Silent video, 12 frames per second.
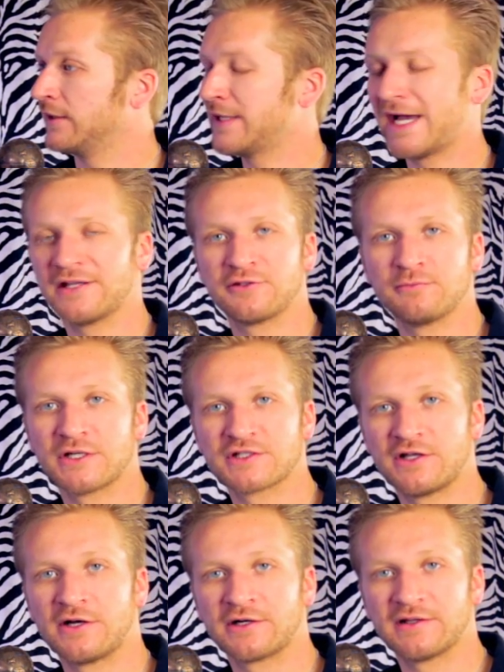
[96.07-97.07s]
Not too much
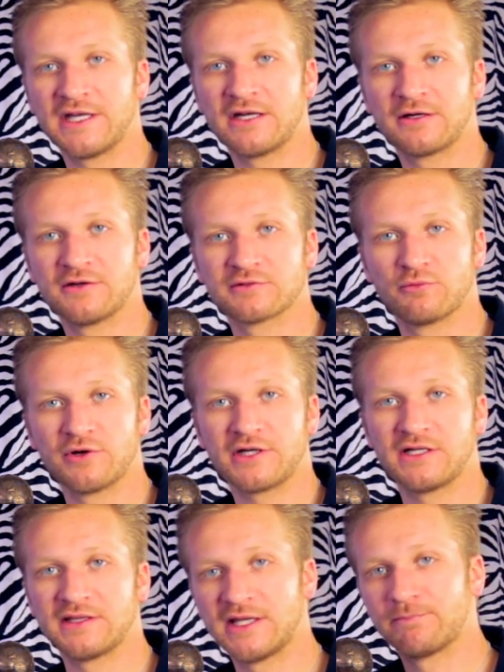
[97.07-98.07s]
longer later, I was
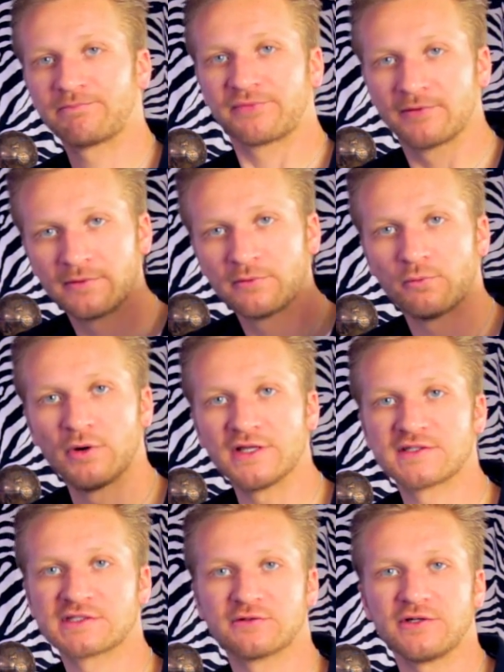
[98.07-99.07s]
working and then
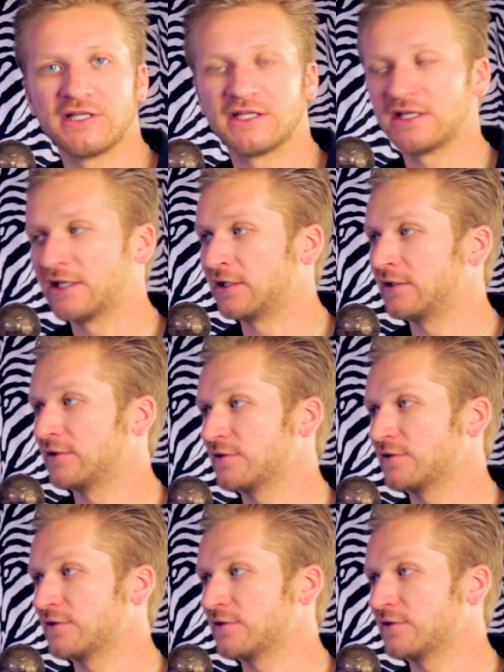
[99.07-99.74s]
white screen again.